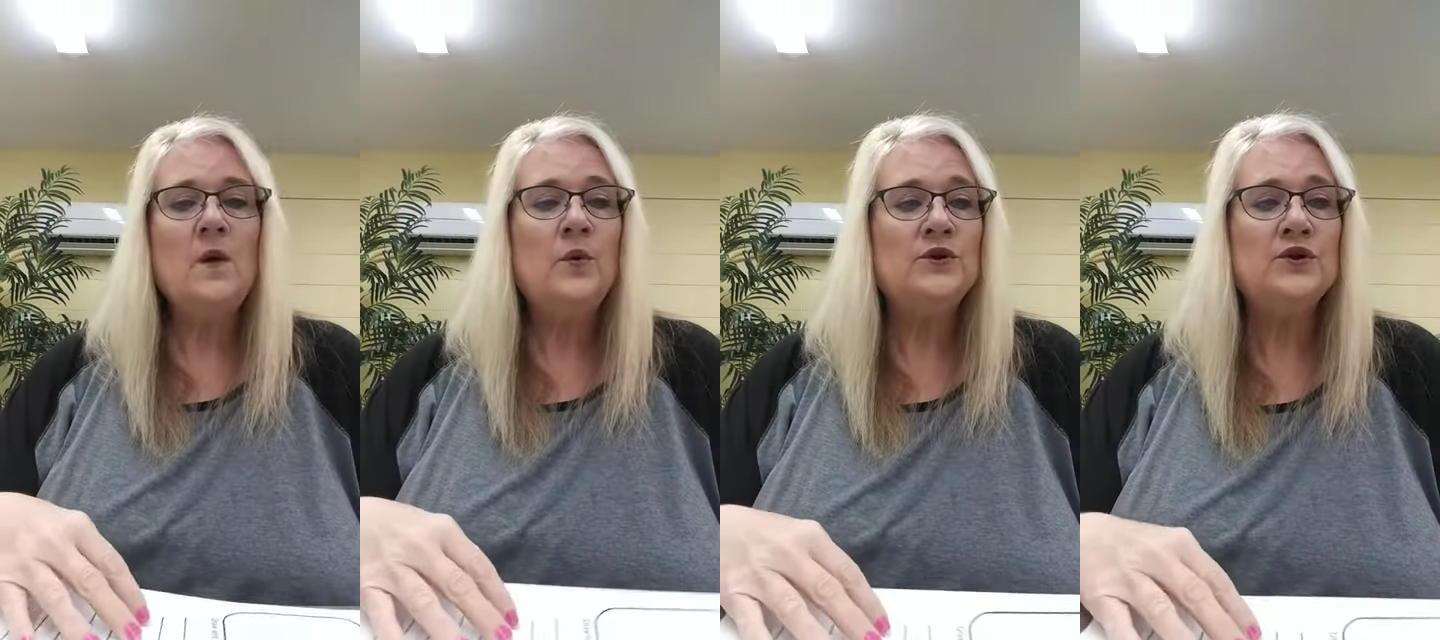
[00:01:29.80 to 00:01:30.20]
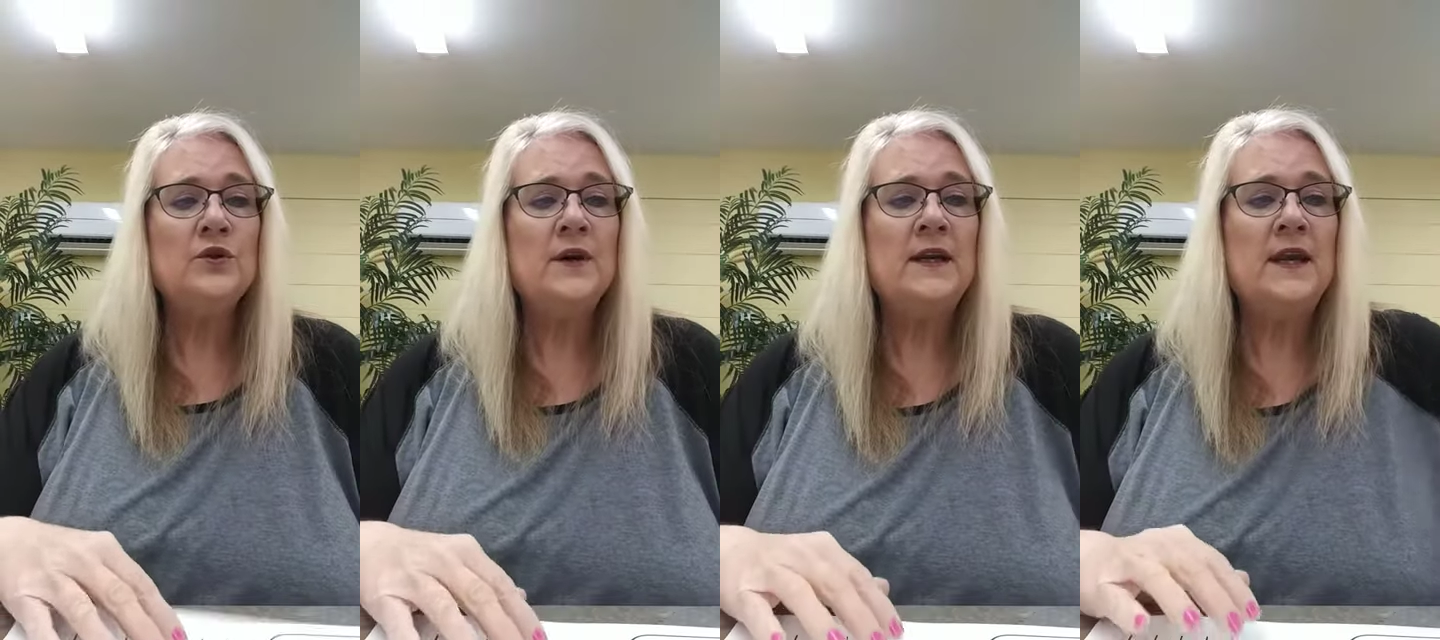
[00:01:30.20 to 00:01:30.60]
what you're
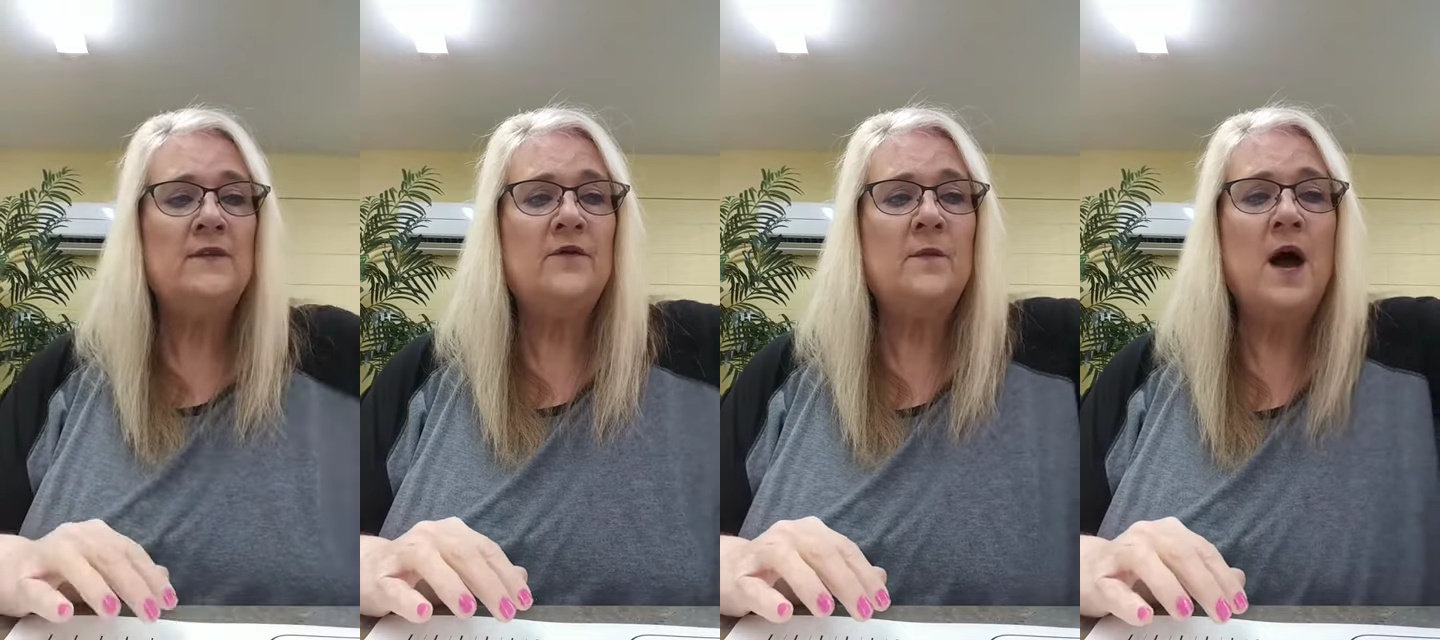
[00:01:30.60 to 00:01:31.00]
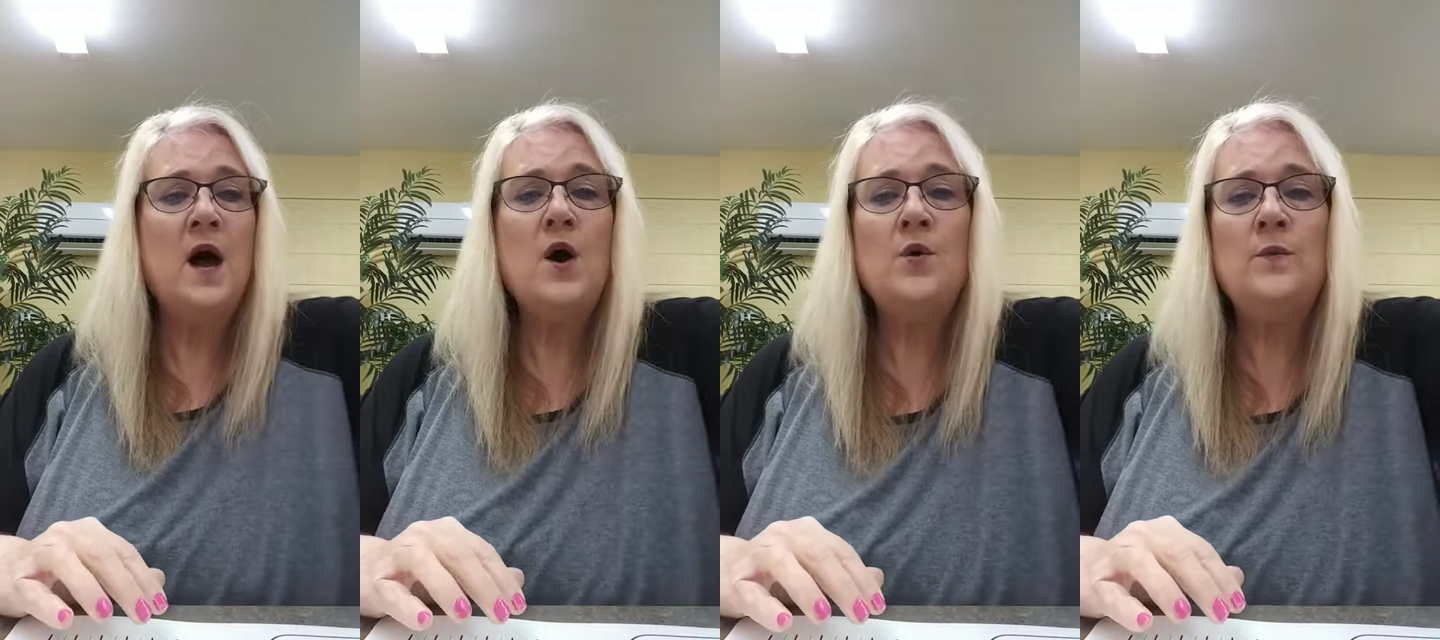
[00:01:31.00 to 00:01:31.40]
going to need from
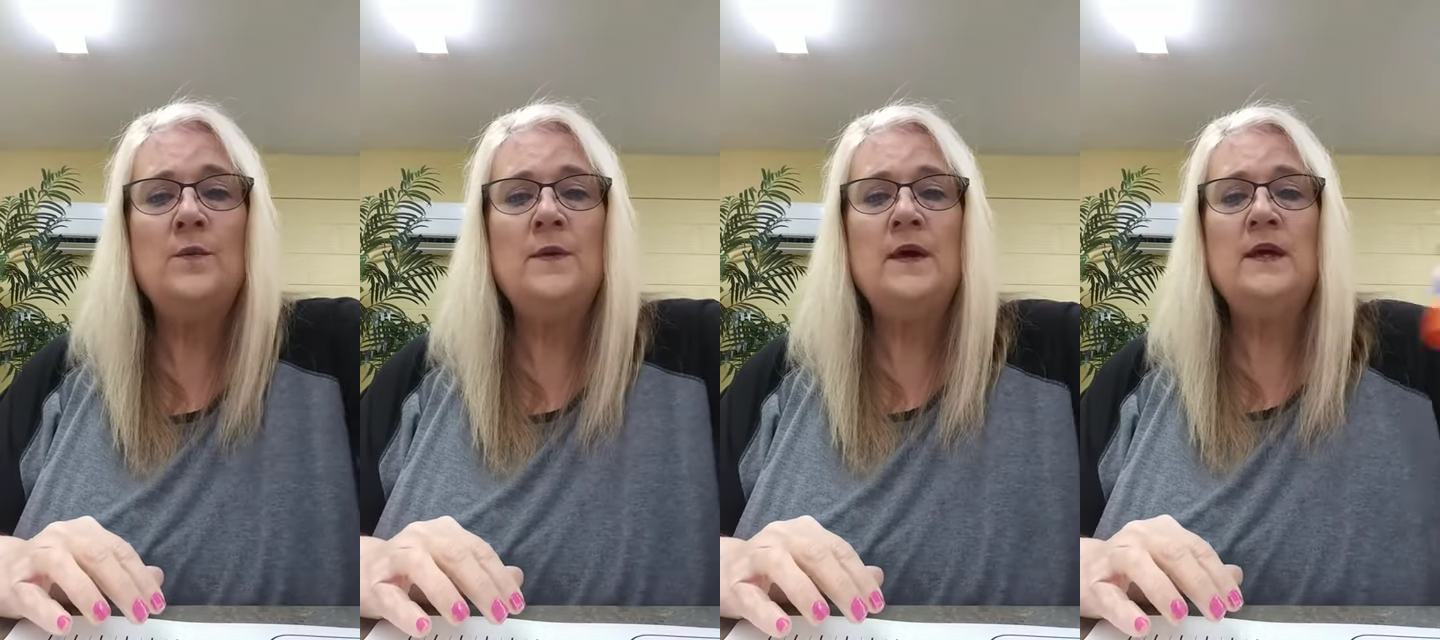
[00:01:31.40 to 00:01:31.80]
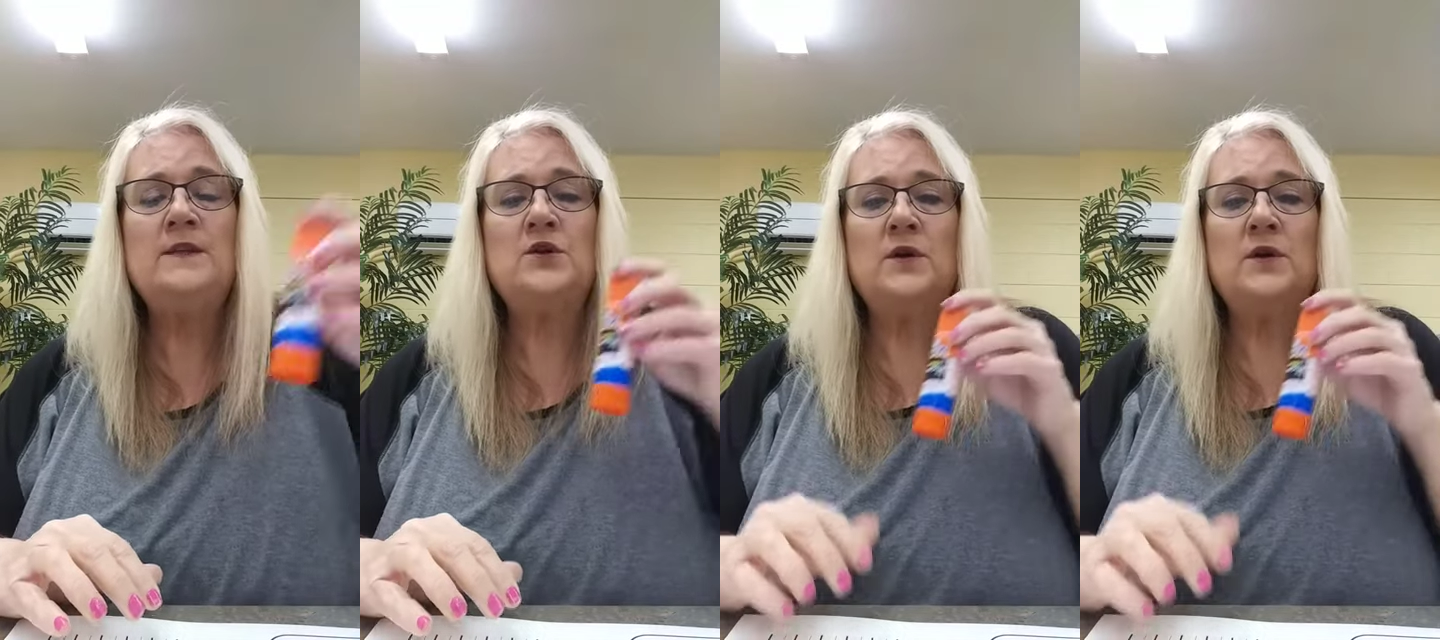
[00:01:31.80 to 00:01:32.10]
home is